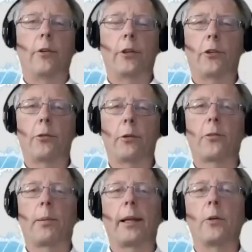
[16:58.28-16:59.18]
just to
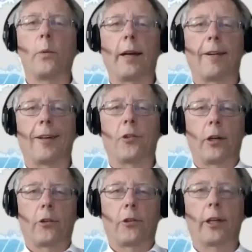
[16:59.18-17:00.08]
explain where
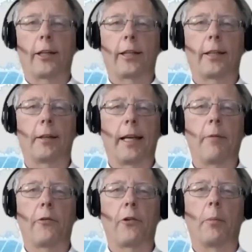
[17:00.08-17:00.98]
Antarctica
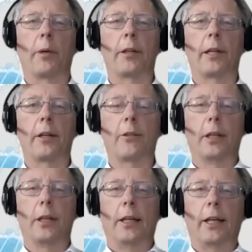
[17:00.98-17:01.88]
came from.
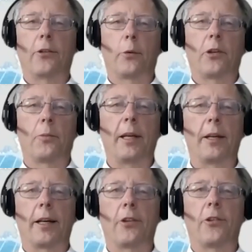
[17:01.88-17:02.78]
It's always been
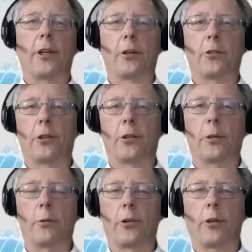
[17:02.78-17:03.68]
an icy continent.
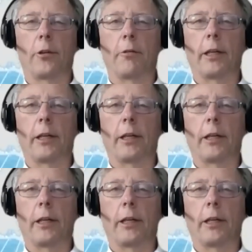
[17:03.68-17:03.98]
It was only